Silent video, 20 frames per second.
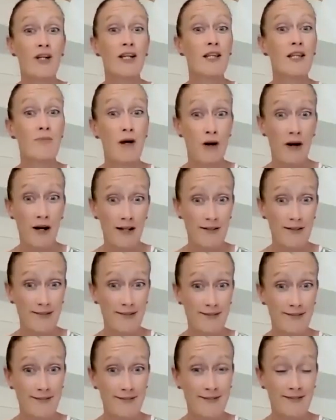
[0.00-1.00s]
in the mirror
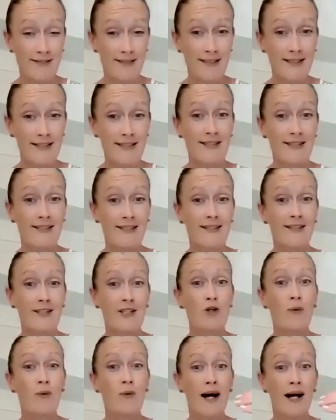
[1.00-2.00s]

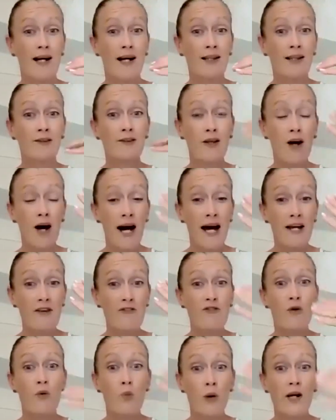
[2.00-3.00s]
you are life
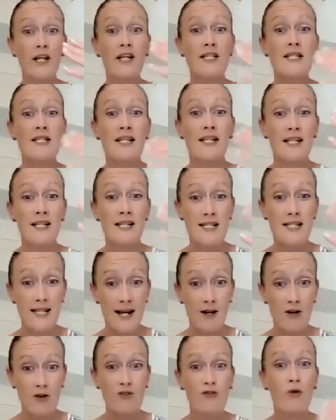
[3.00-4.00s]
witnessing
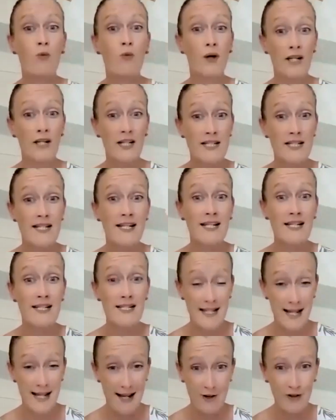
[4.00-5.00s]
itself witnessing
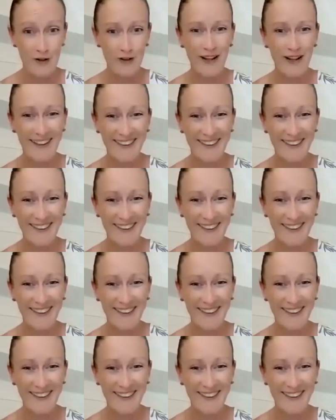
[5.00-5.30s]
itself